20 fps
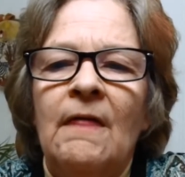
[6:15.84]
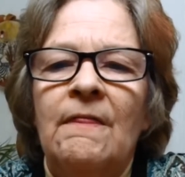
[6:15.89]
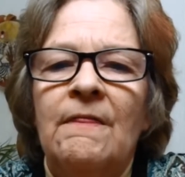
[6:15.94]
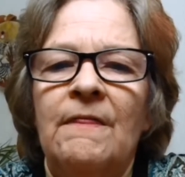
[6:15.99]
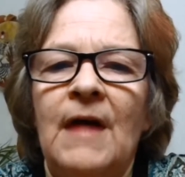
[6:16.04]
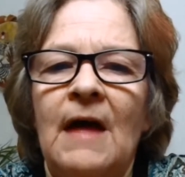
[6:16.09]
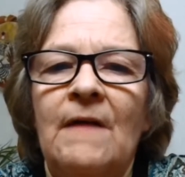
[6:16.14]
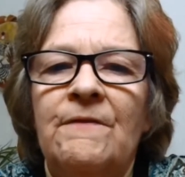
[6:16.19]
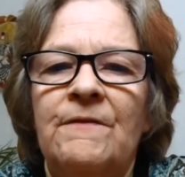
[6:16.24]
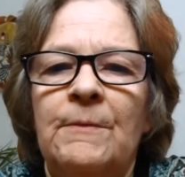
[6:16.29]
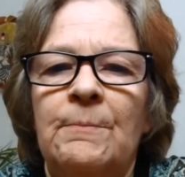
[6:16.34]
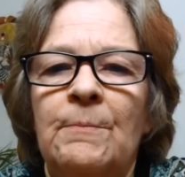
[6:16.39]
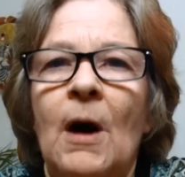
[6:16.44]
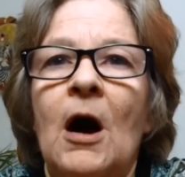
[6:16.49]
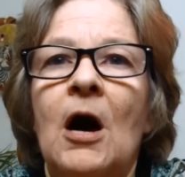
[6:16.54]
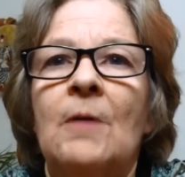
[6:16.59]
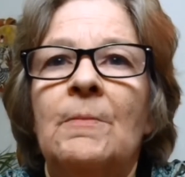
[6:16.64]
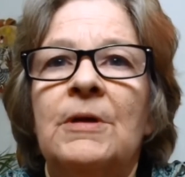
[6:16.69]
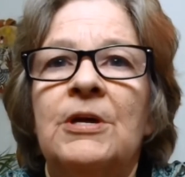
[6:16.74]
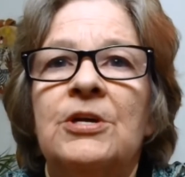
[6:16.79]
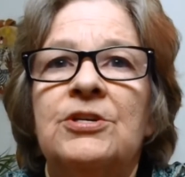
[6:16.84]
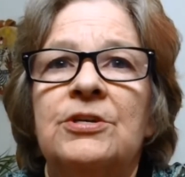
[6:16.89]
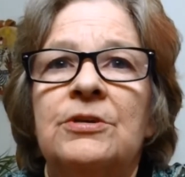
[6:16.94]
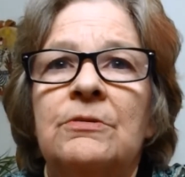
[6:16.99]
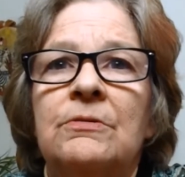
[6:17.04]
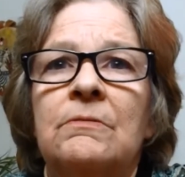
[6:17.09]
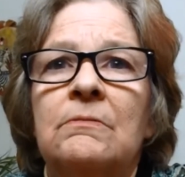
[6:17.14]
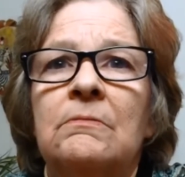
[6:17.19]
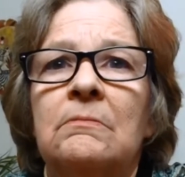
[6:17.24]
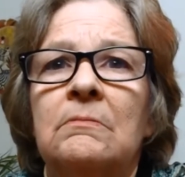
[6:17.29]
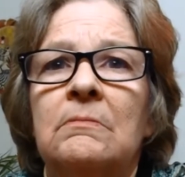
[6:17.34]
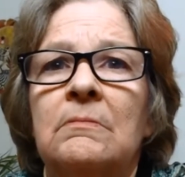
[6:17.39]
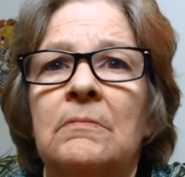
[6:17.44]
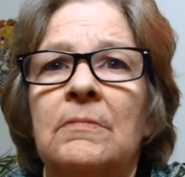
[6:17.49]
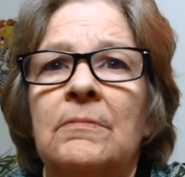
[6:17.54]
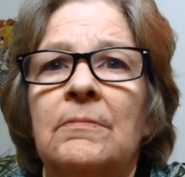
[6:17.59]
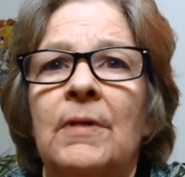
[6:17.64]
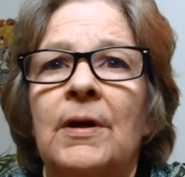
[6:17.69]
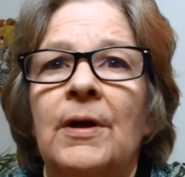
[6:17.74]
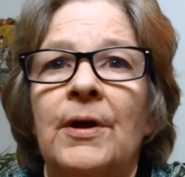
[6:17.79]
that the mom issue
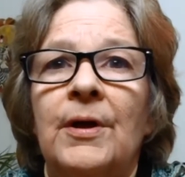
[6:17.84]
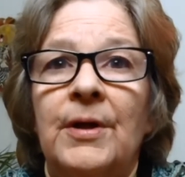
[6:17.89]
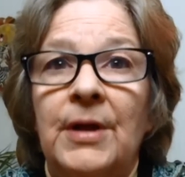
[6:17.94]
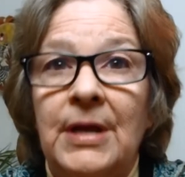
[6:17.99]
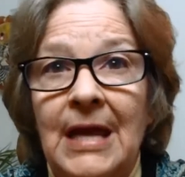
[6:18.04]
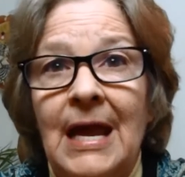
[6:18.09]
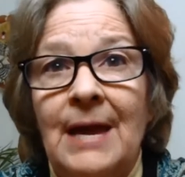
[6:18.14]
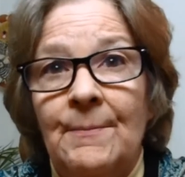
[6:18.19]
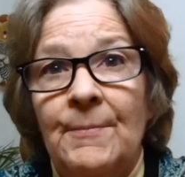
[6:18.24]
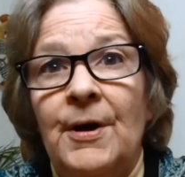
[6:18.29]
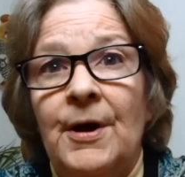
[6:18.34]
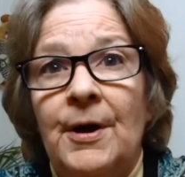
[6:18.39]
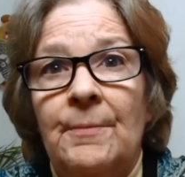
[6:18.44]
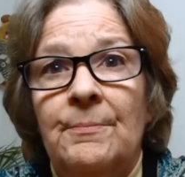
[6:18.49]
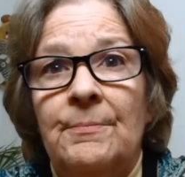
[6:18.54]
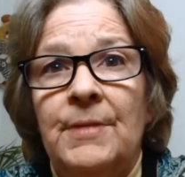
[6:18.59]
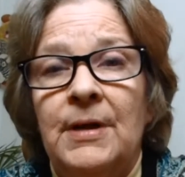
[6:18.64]
came up,